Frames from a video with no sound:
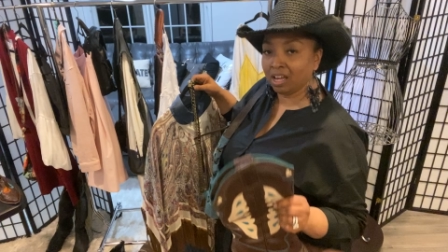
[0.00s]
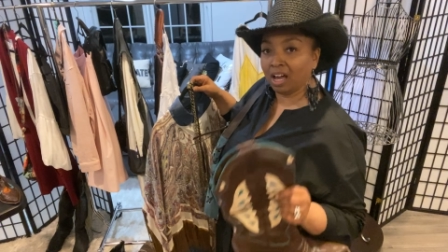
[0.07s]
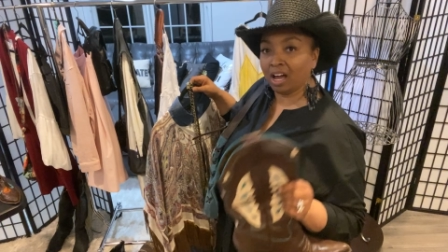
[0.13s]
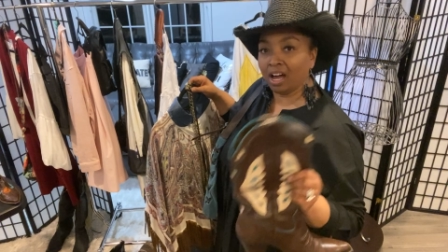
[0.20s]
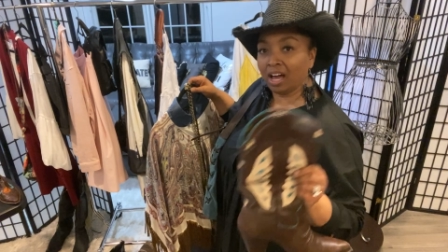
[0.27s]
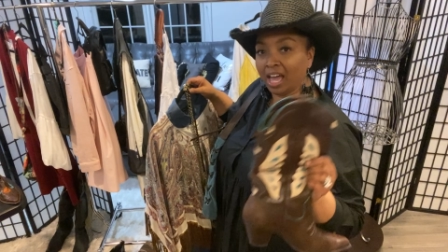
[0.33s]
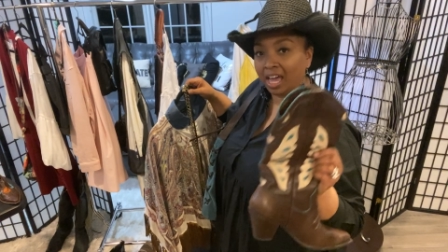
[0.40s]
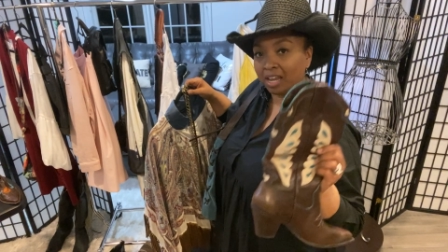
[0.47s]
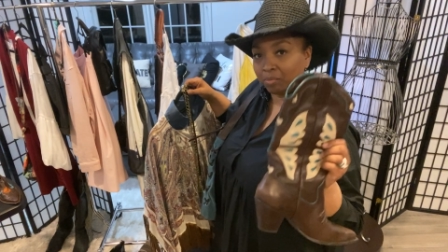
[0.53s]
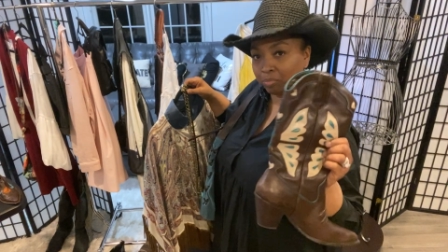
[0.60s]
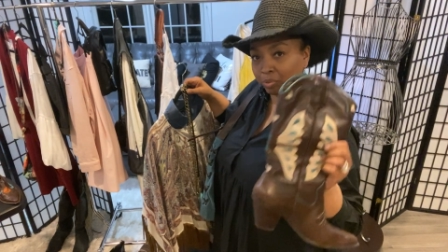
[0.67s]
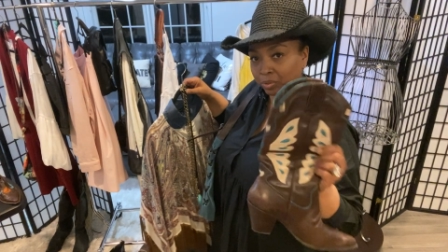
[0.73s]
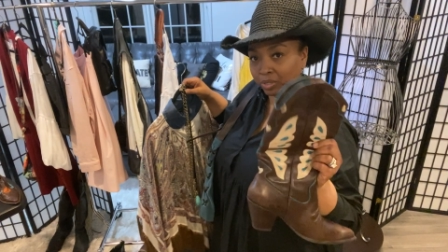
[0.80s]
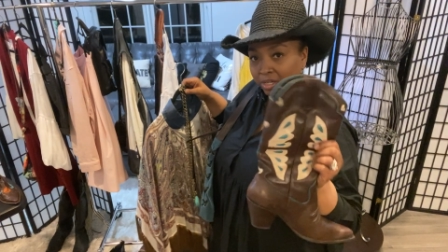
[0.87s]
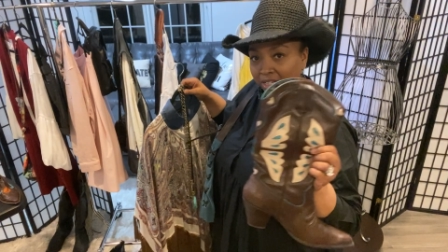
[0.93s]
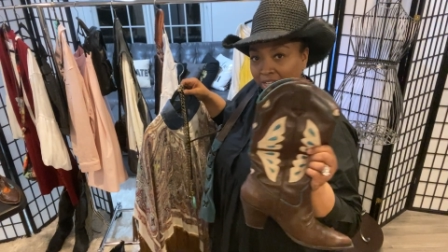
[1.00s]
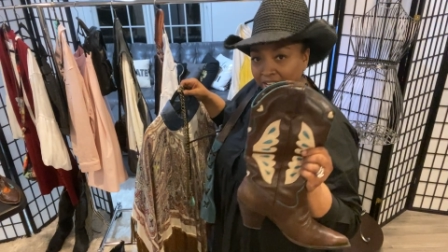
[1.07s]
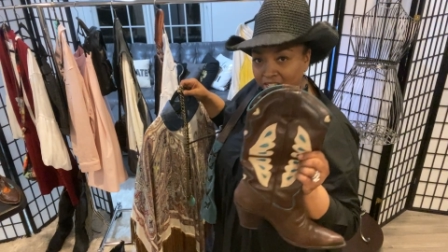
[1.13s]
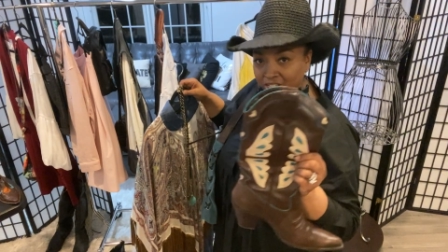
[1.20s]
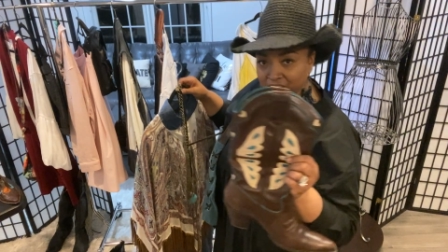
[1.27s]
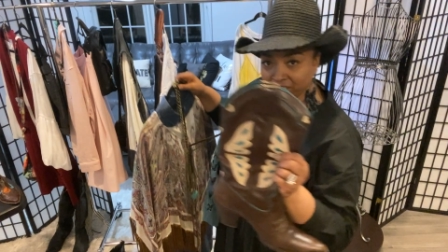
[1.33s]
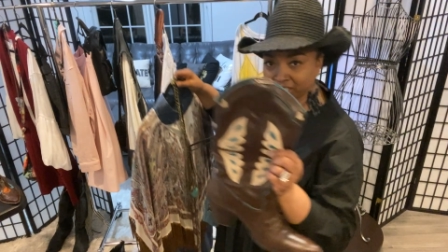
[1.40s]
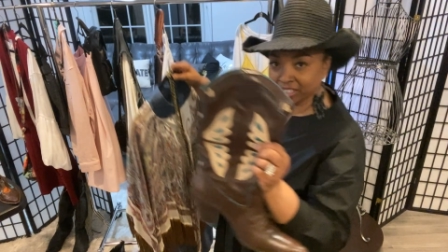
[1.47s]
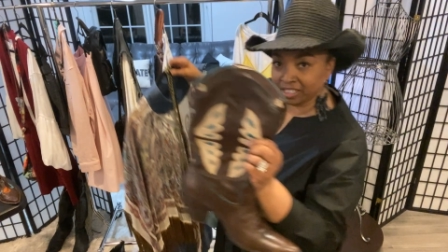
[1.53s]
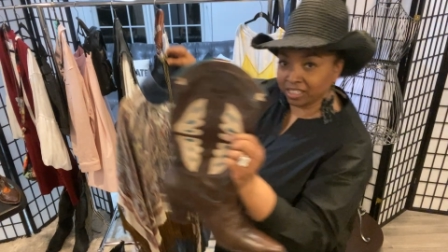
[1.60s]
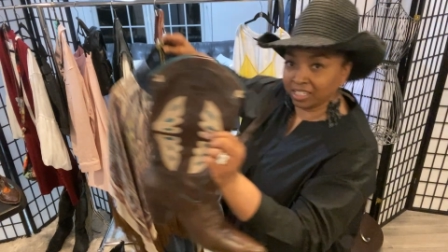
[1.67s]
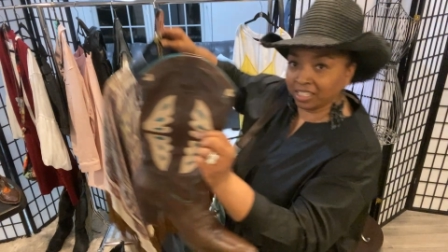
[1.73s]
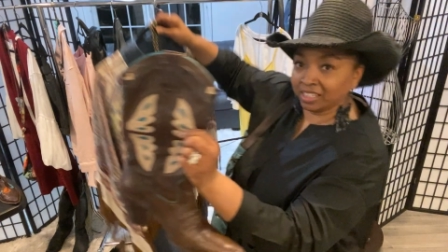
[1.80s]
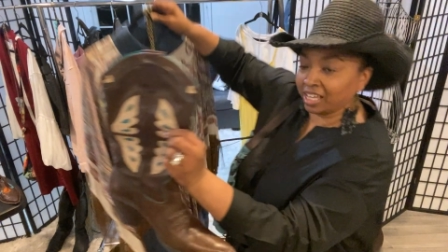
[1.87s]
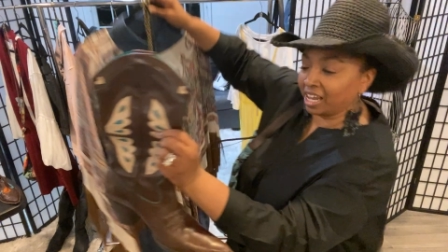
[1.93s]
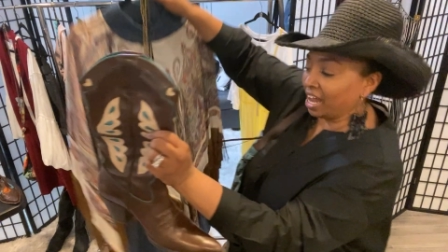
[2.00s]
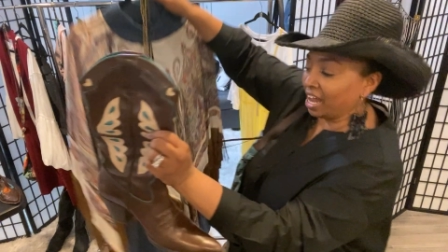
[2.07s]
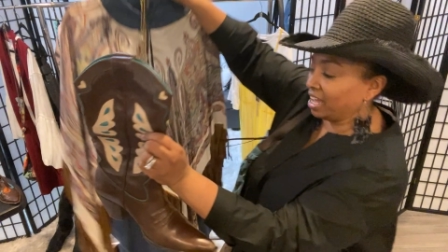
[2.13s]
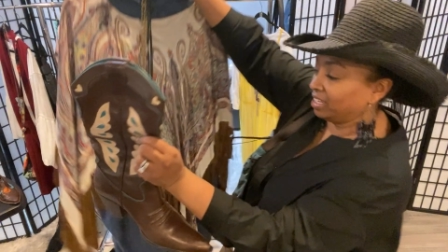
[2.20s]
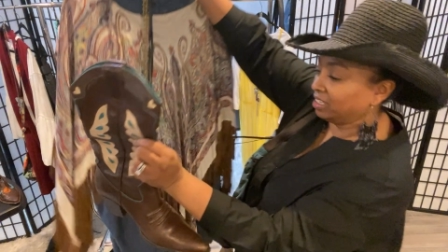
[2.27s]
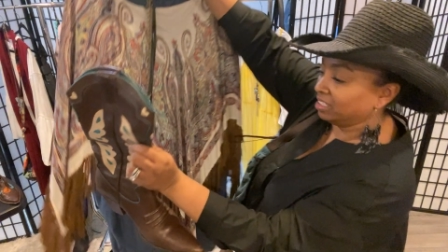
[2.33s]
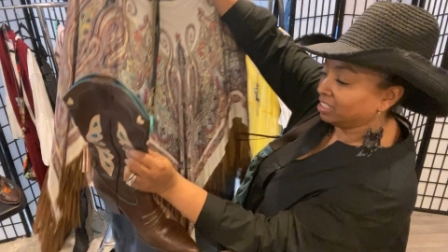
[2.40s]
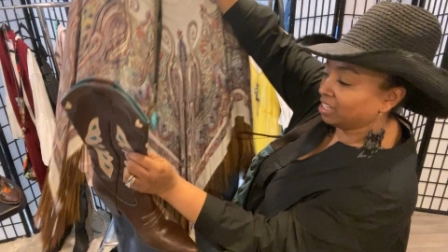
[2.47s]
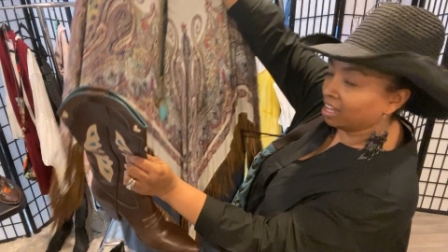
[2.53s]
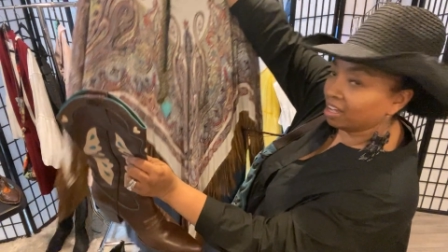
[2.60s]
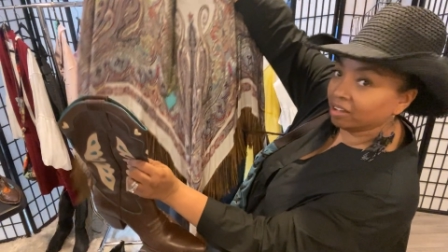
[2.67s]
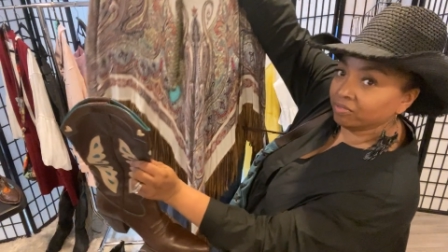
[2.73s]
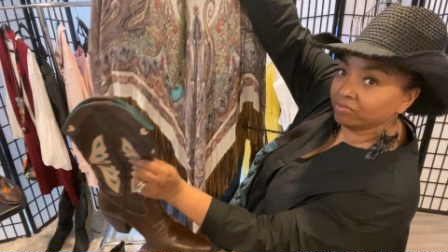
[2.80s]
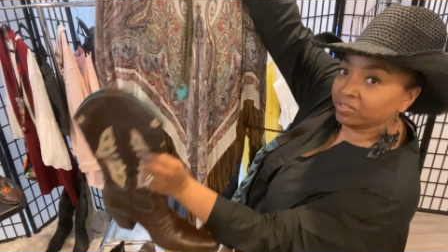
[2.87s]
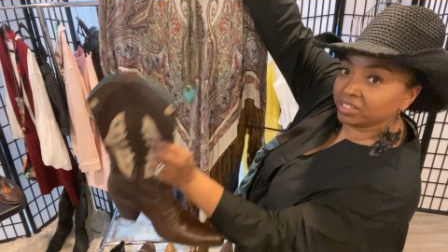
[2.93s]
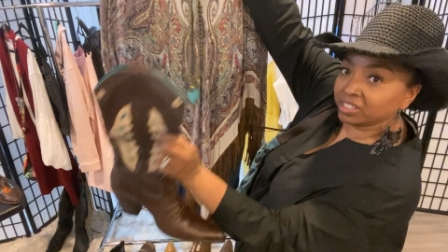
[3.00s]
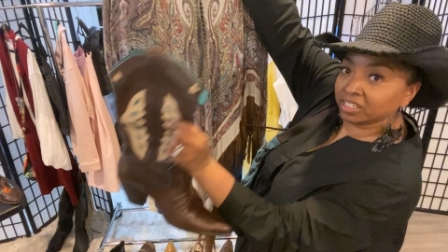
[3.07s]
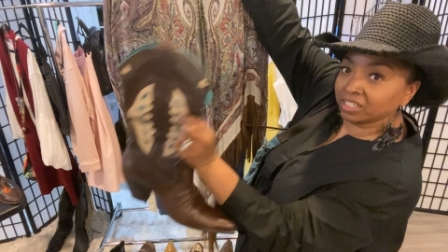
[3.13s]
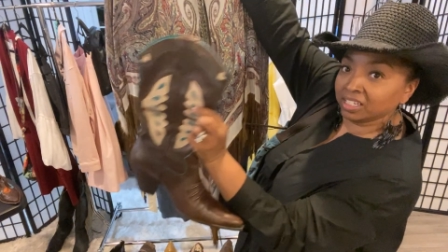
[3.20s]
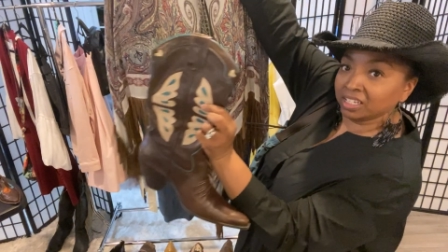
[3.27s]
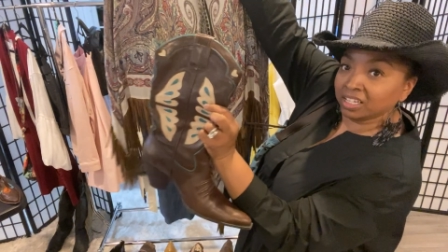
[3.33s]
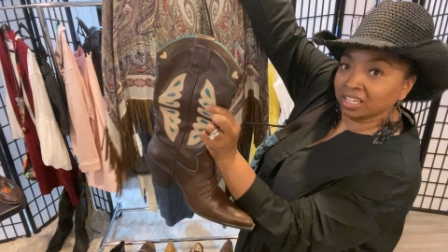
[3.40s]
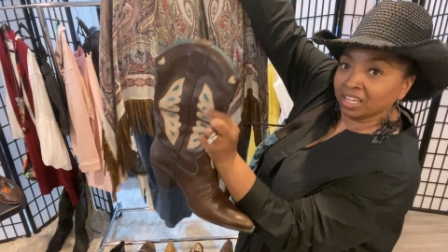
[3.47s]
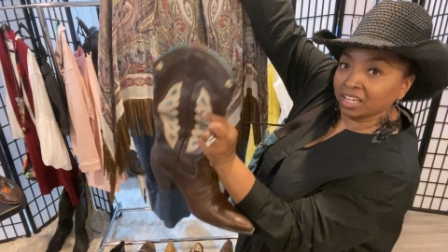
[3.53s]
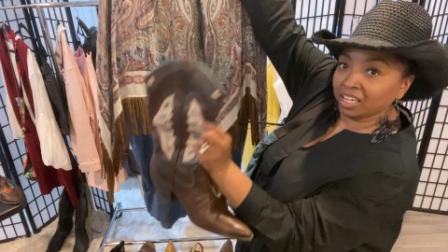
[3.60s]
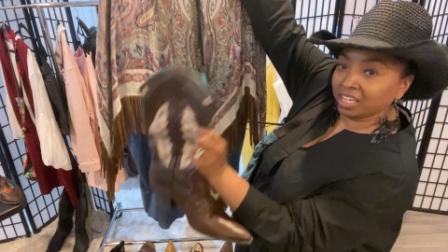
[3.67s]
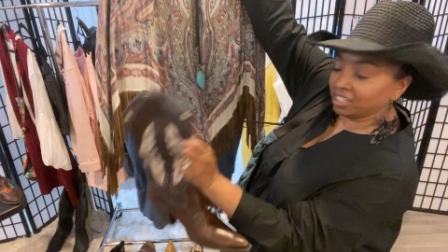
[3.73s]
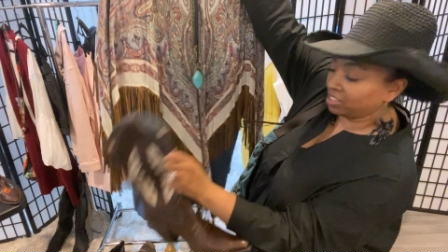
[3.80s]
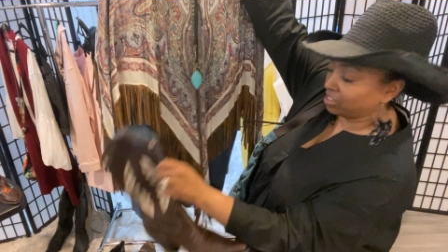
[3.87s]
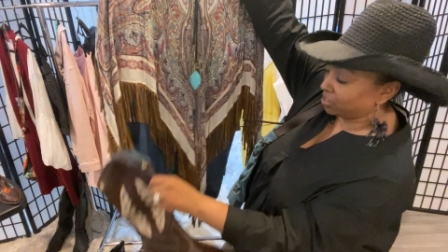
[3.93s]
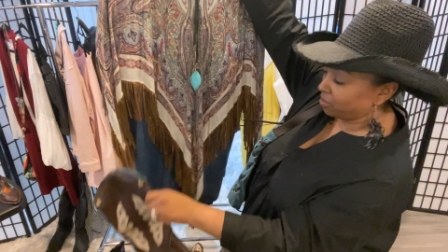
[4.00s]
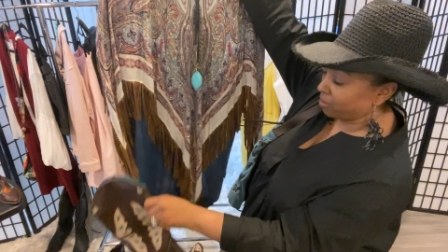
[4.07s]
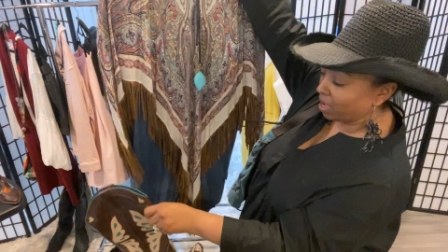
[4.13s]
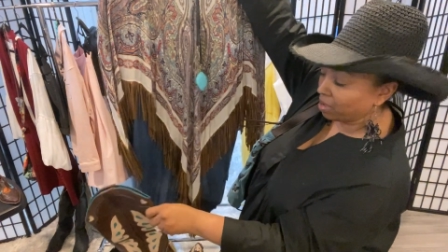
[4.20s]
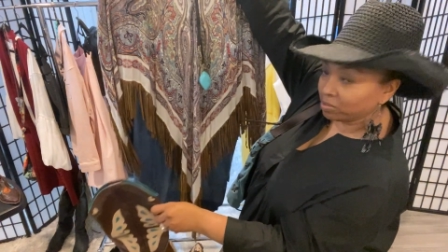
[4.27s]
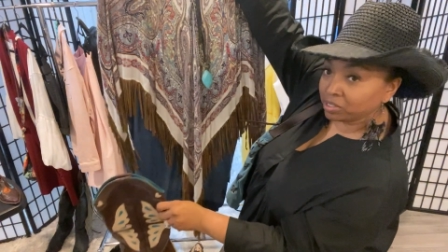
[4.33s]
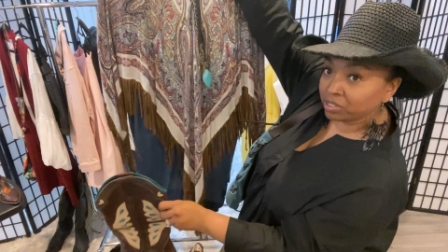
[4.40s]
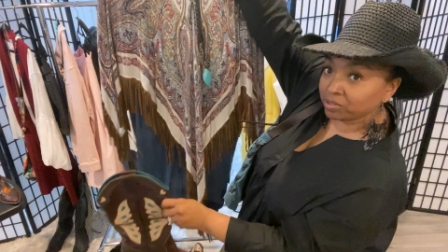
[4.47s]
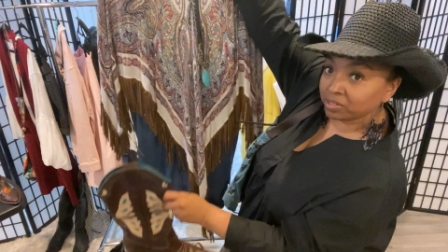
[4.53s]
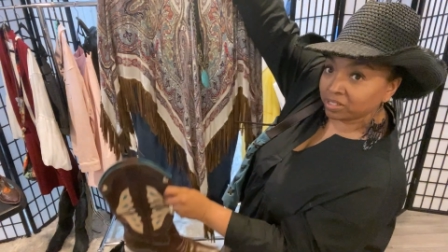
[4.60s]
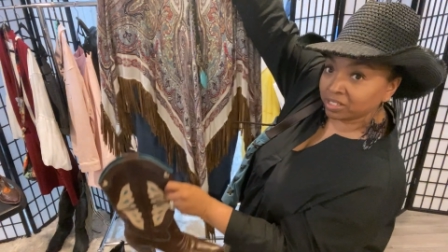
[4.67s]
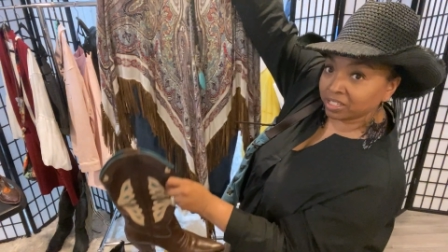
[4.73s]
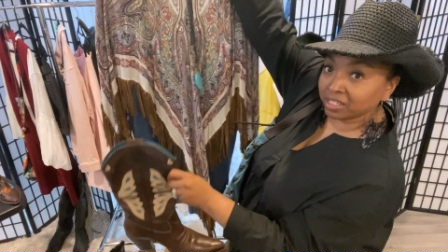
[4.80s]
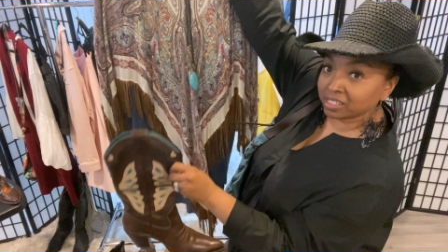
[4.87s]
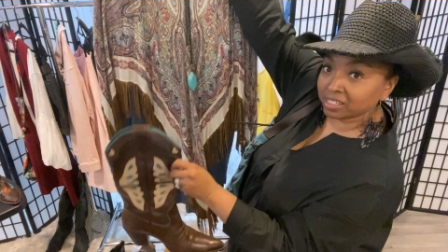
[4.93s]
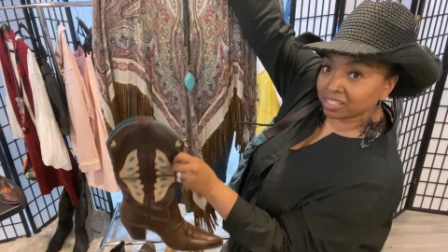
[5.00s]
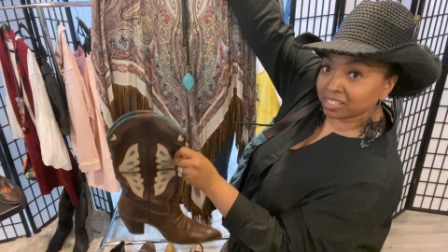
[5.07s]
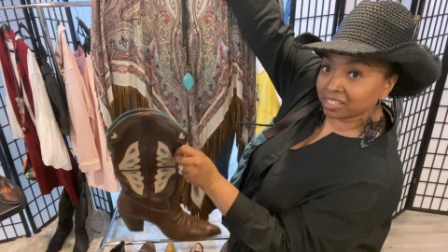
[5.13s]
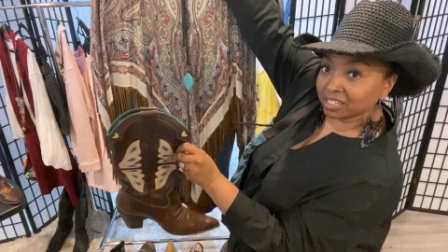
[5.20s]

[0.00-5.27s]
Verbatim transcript: I had a boot collection that I loved. And so I would do this